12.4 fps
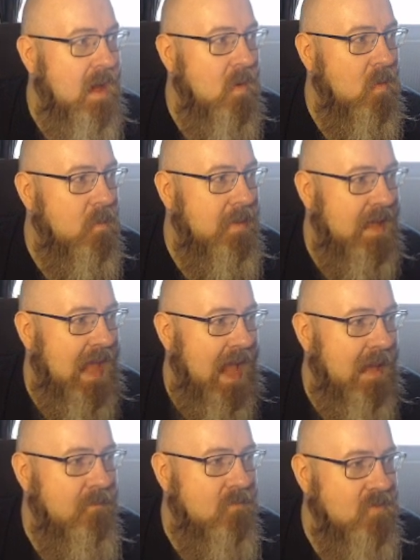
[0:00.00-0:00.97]

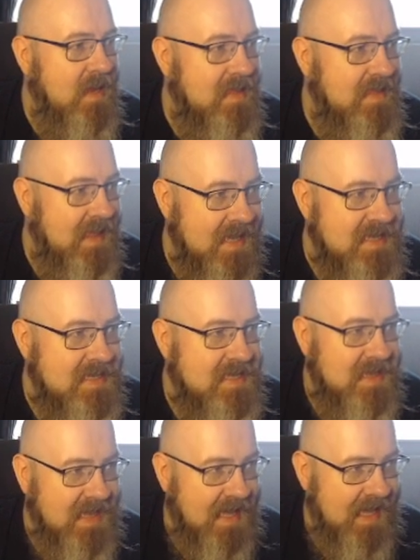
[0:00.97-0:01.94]
became
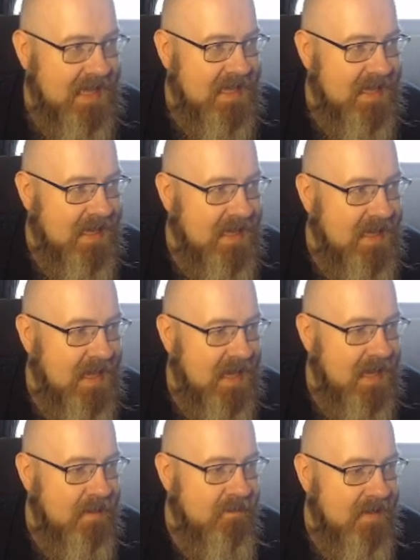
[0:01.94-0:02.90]
this thing.
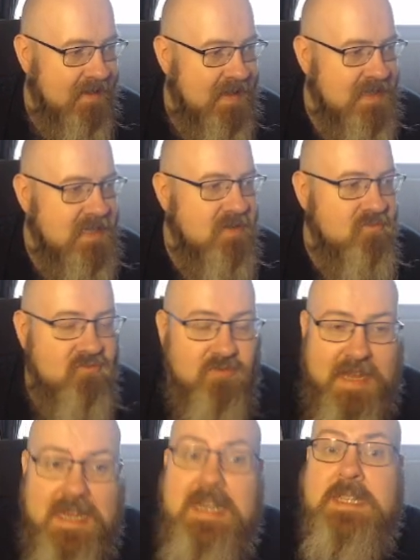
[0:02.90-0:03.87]
And this is a
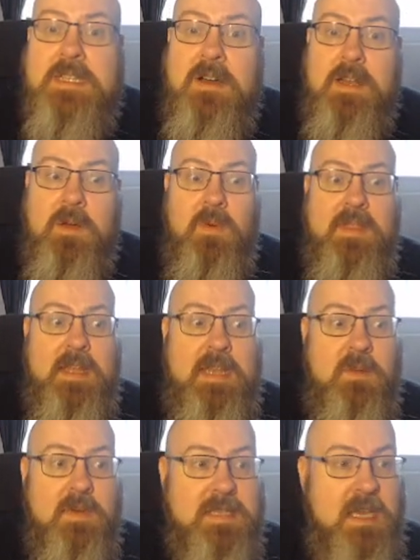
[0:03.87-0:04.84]
redesign. And what they
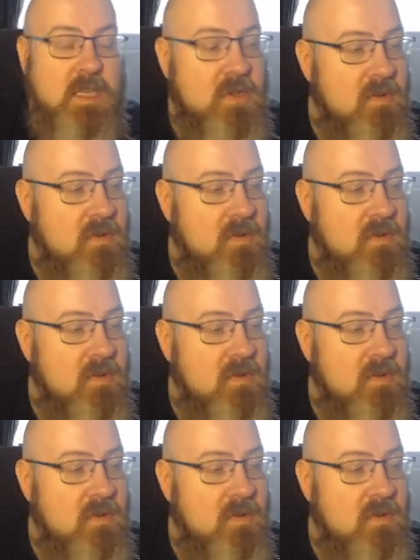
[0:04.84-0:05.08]
did was they took